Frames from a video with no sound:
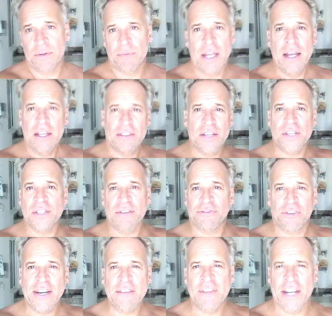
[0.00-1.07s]
And this is a
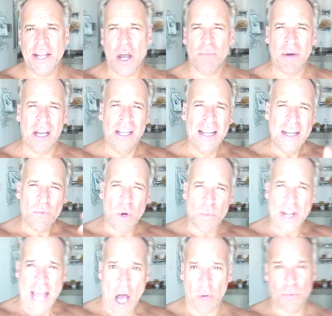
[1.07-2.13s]
free video, but when
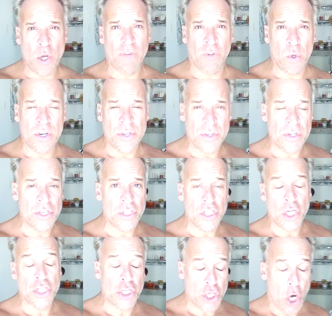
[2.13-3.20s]
we help you, of course,
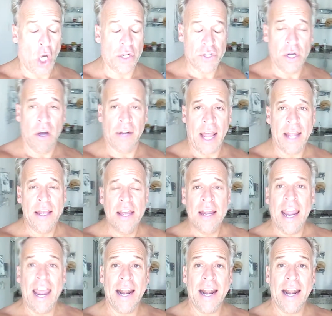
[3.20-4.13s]
there's a charge, okay?